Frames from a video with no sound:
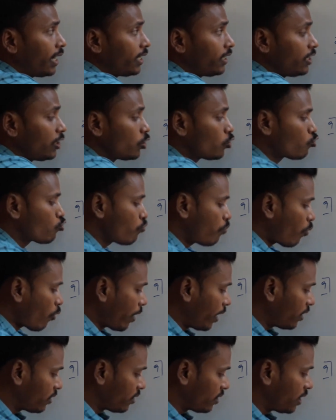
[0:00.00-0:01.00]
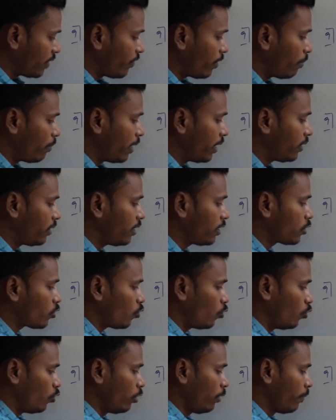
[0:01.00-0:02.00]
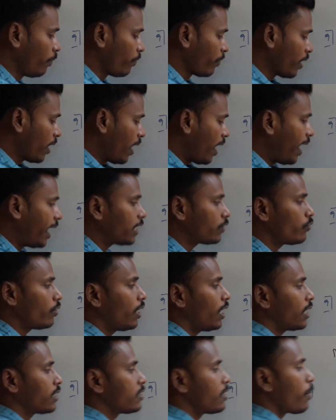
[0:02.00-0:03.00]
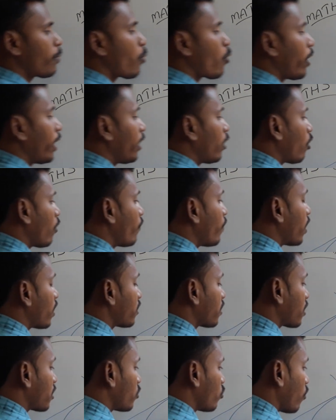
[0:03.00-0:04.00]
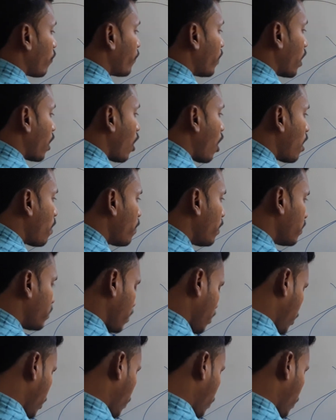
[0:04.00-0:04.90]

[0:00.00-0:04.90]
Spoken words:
these 2 points is given by this rule, as well as the point of intersections of the normals at